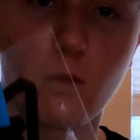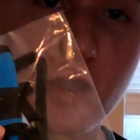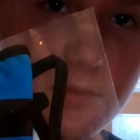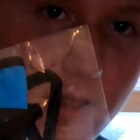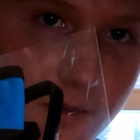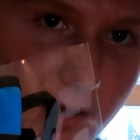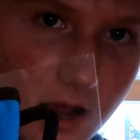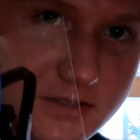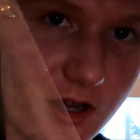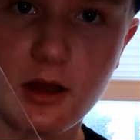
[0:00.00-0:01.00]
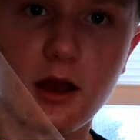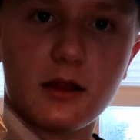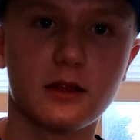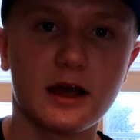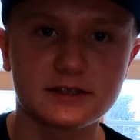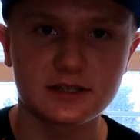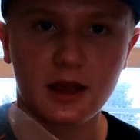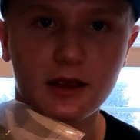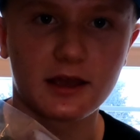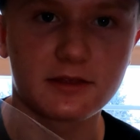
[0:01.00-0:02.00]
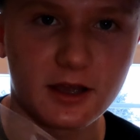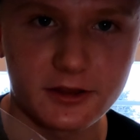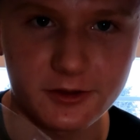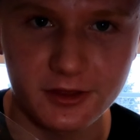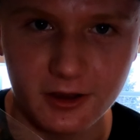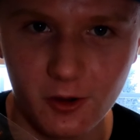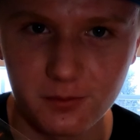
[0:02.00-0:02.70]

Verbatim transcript: Wake Mann mask. Let's get the other thing